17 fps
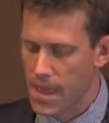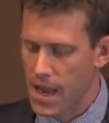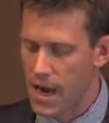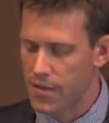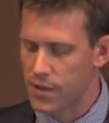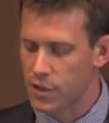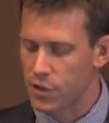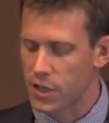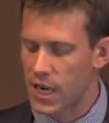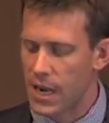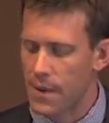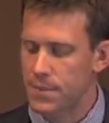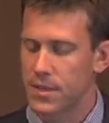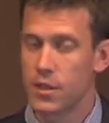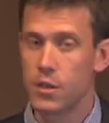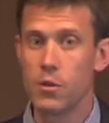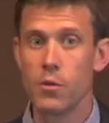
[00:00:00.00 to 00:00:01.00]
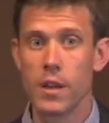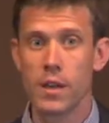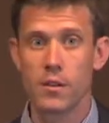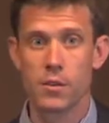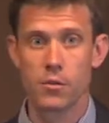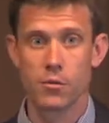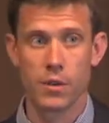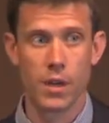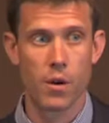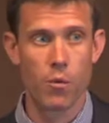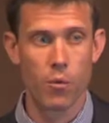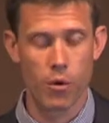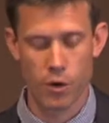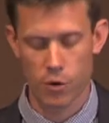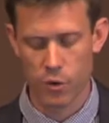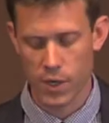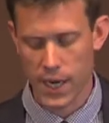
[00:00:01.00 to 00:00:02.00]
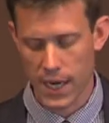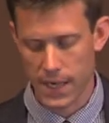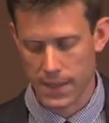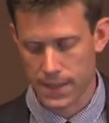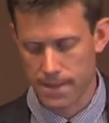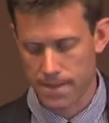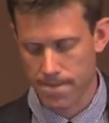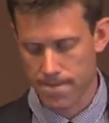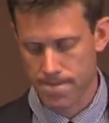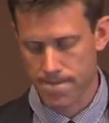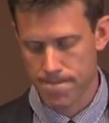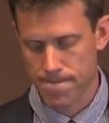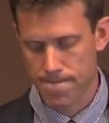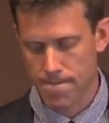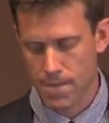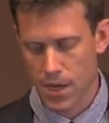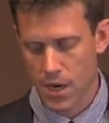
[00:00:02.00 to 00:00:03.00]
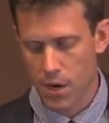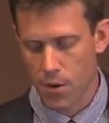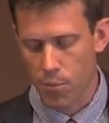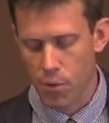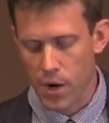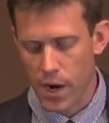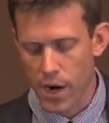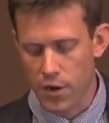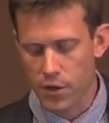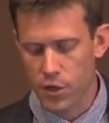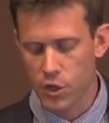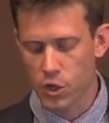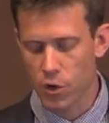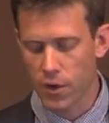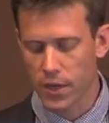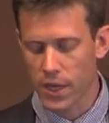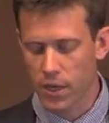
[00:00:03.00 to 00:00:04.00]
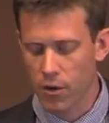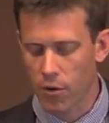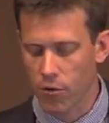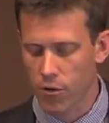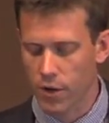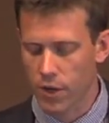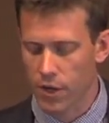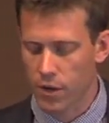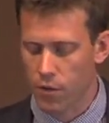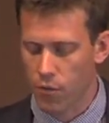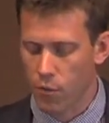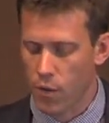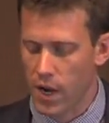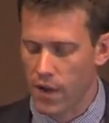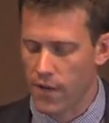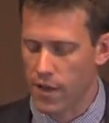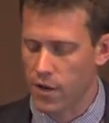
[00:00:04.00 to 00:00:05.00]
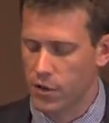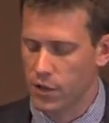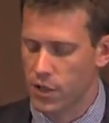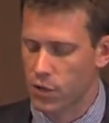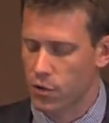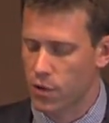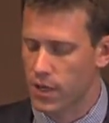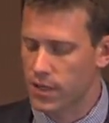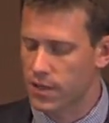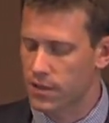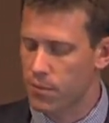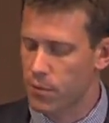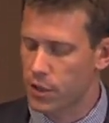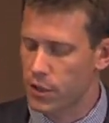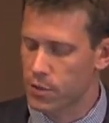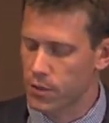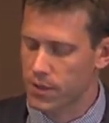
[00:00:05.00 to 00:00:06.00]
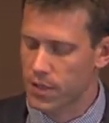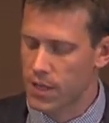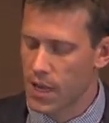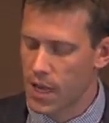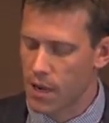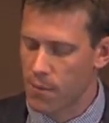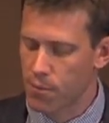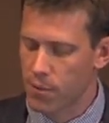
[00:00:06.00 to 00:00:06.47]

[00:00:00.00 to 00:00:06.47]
and the jobs the new industry will create. Prior to joining Oregon Wave Energy Trust, Busch was a